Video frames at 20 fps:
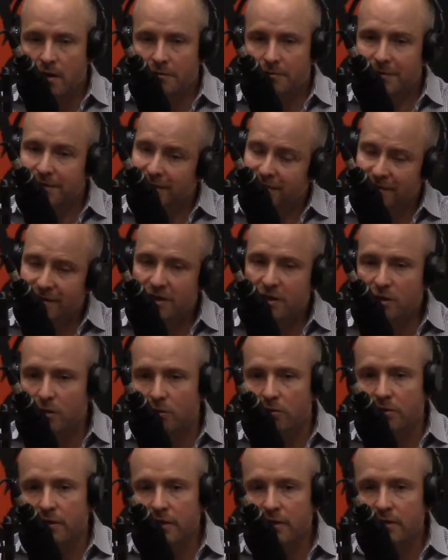This Indigo
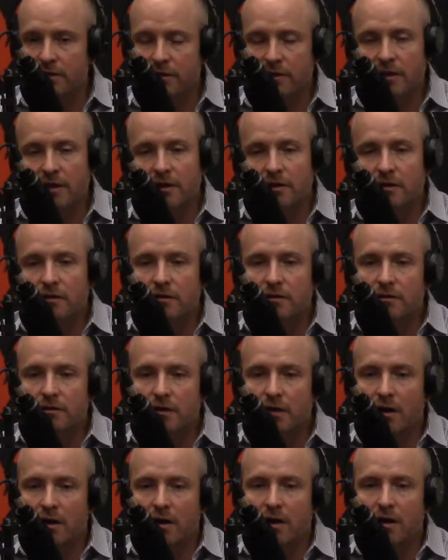Clean thing,
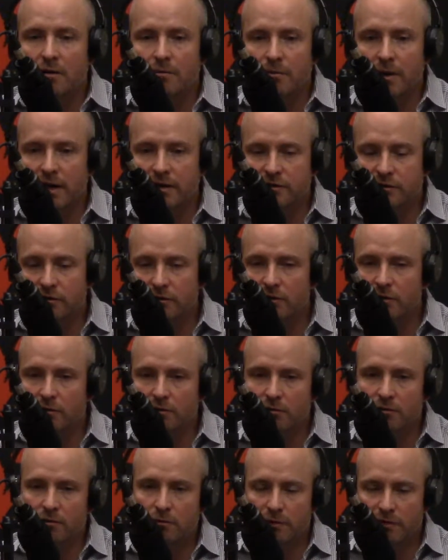
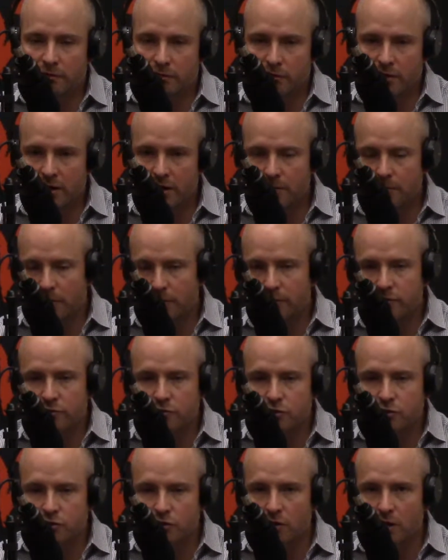bacterial, when they're talking about the
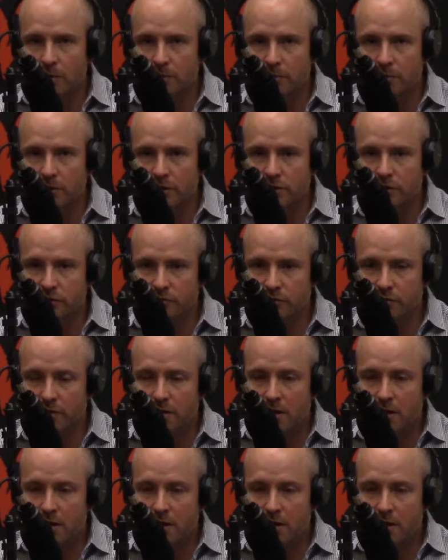surgical operating